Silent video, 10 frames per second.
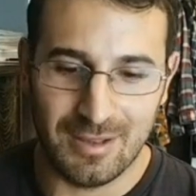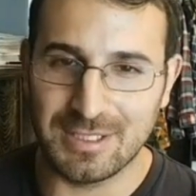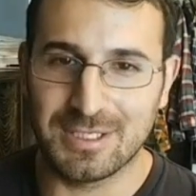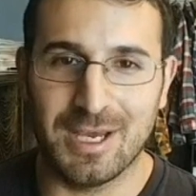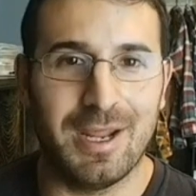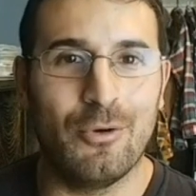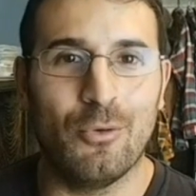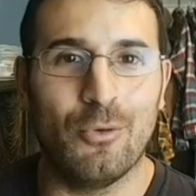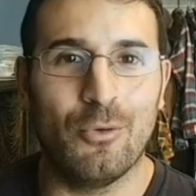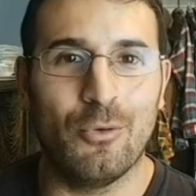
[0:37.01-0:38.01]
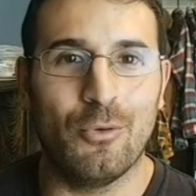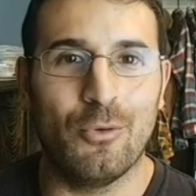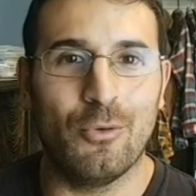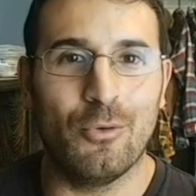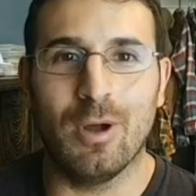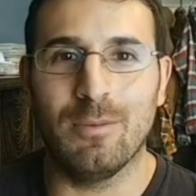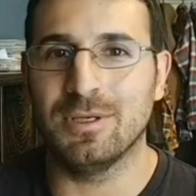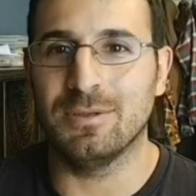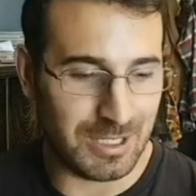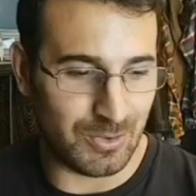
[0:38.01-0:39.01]
things got interrupted, but you know,
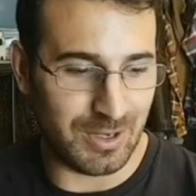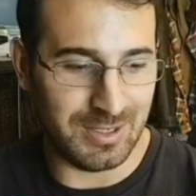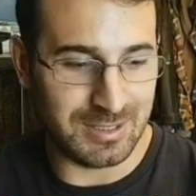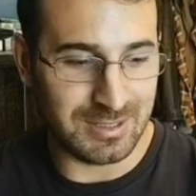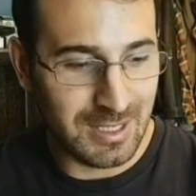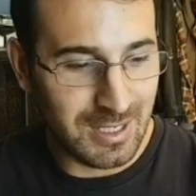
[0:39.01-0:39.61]
it is what it is.